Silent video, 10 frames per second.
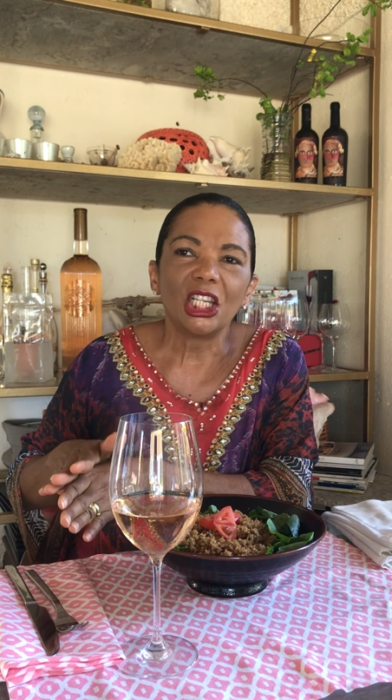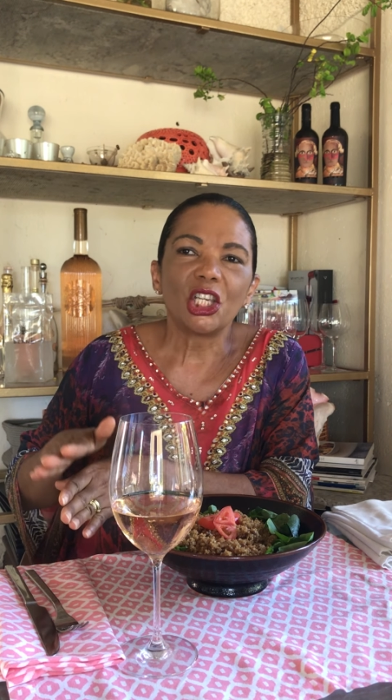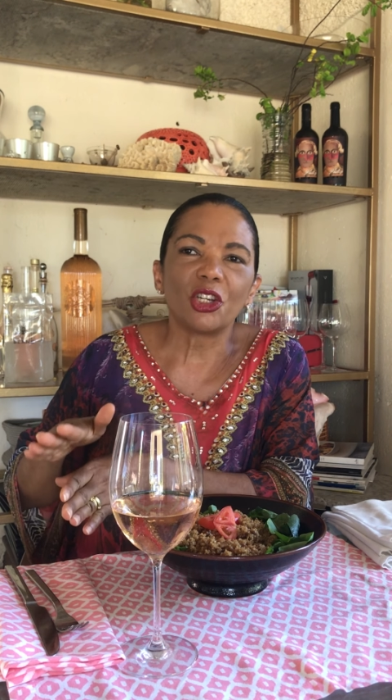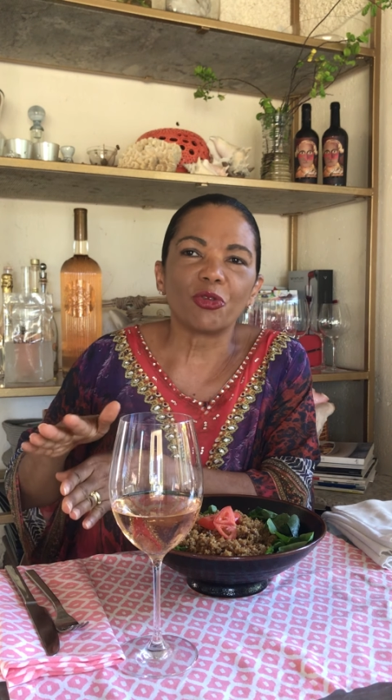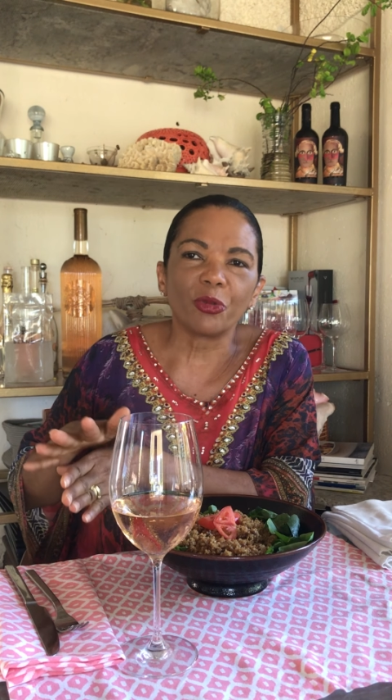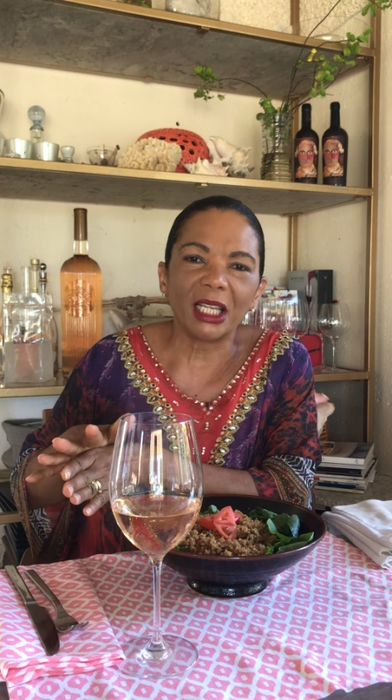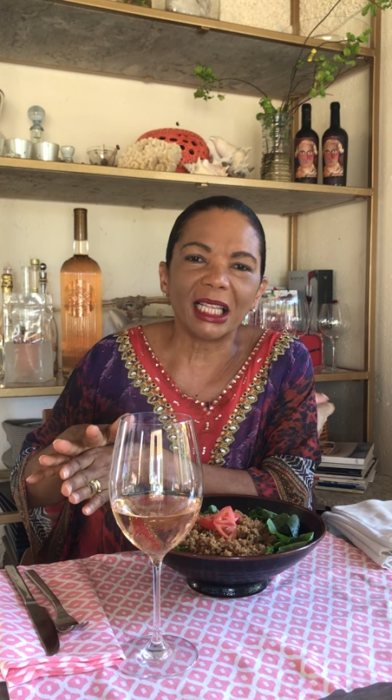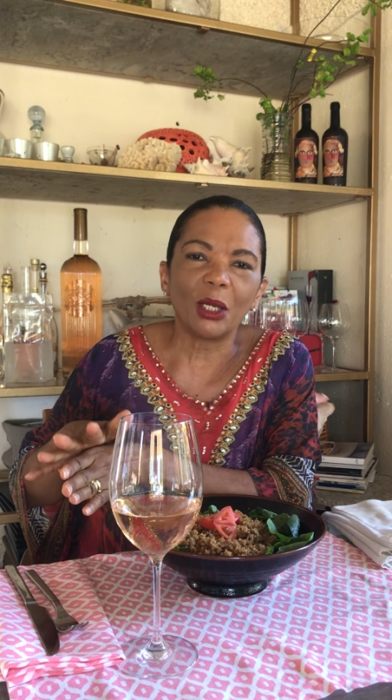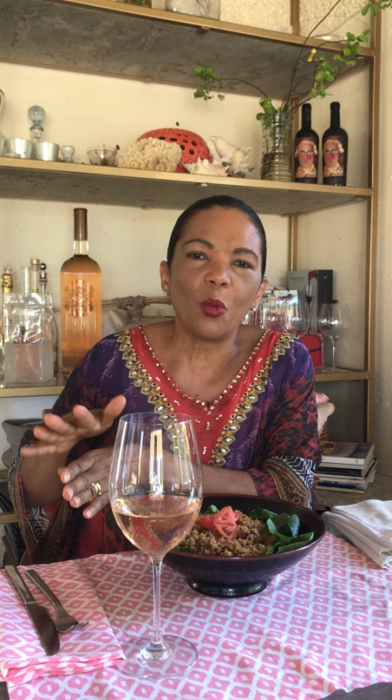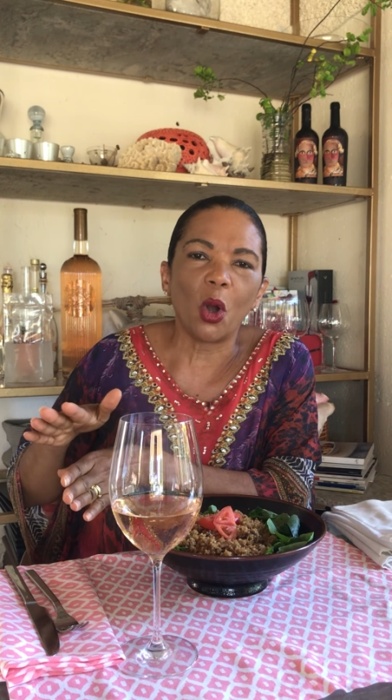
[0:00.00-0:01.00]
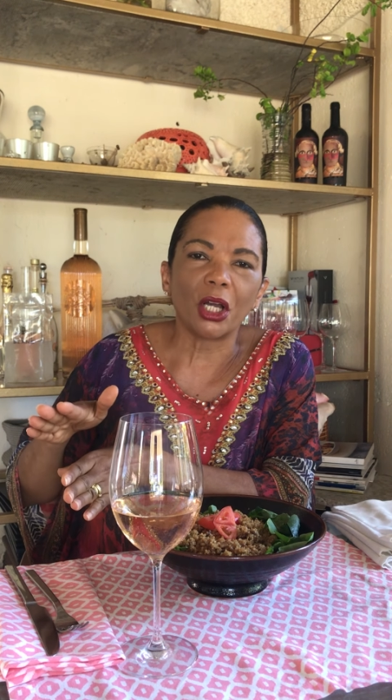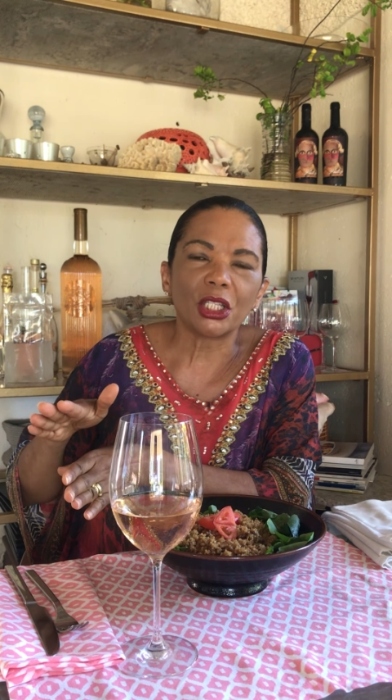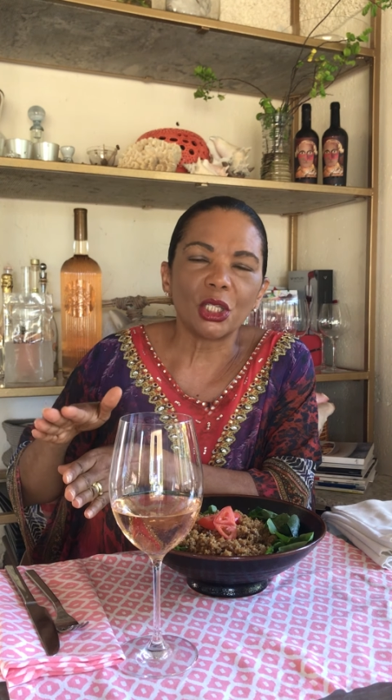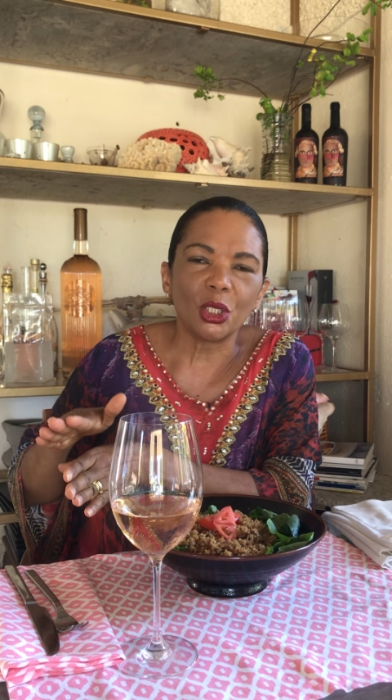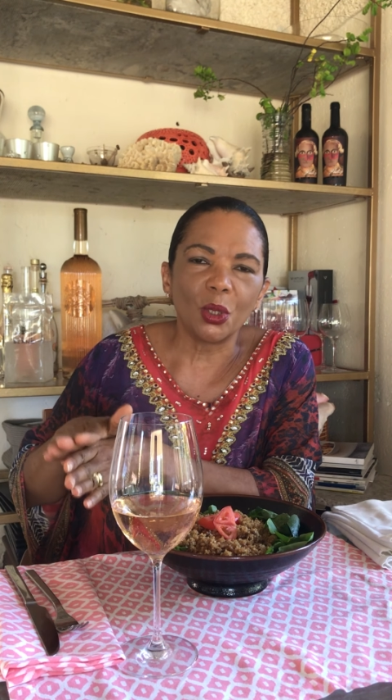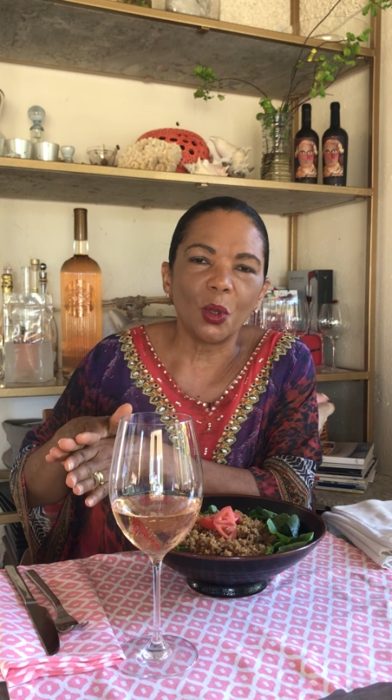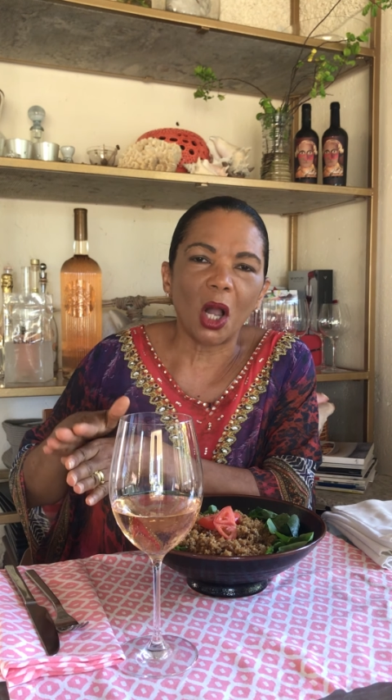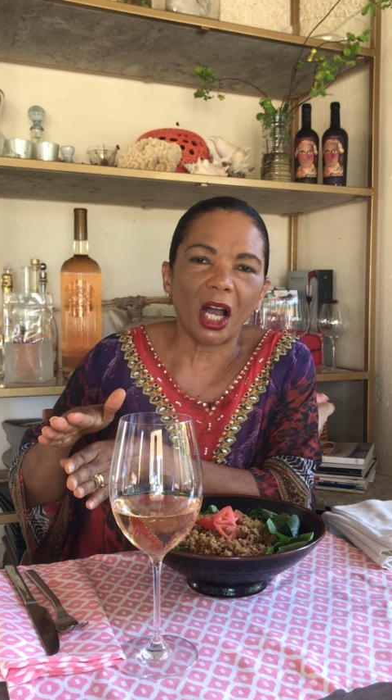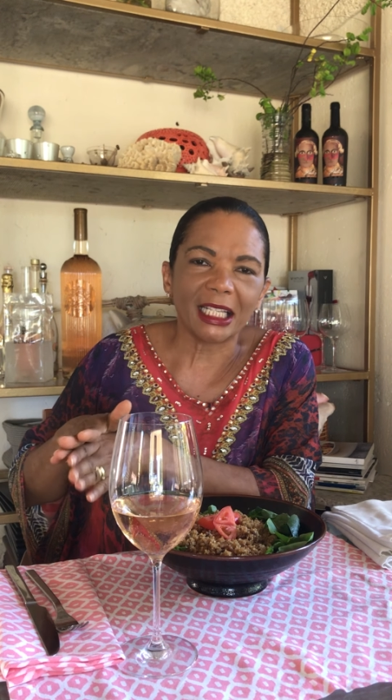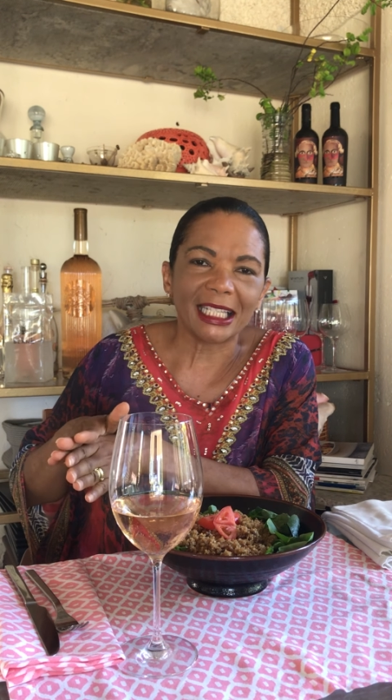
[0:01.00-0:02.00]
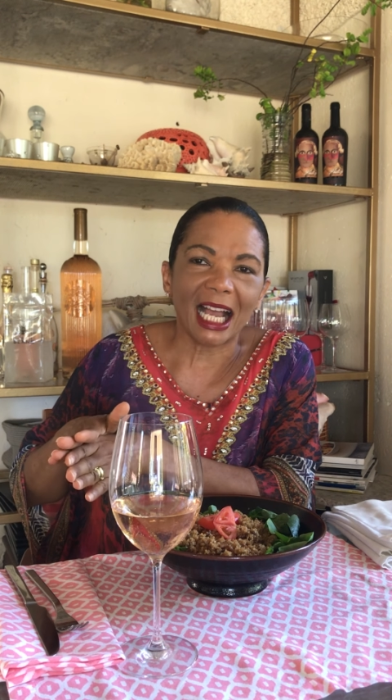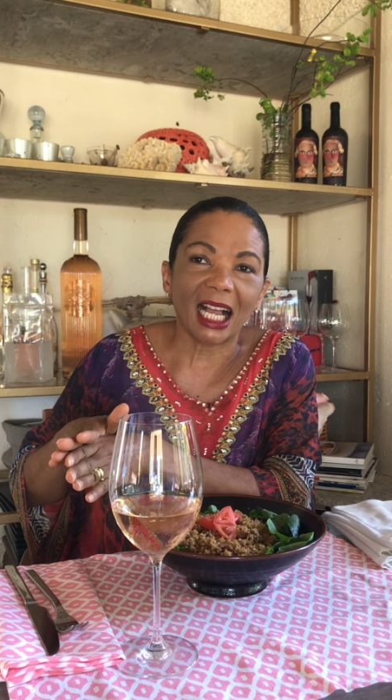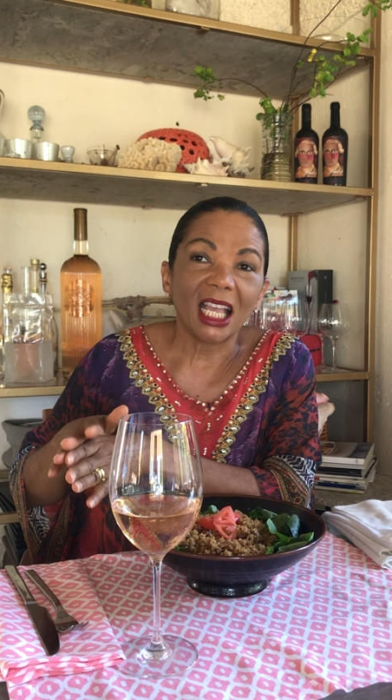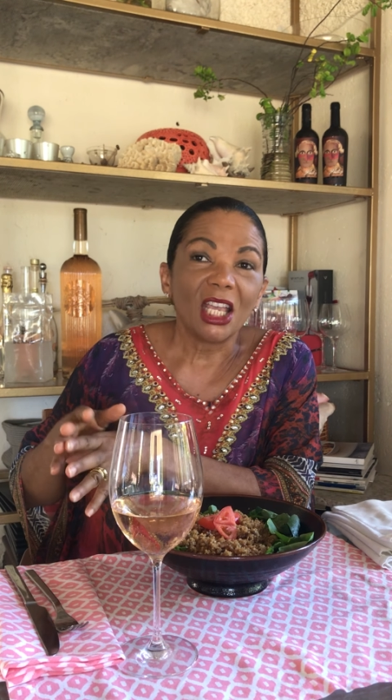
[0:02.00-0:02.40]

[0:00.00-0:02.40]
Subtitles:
you really want no contact.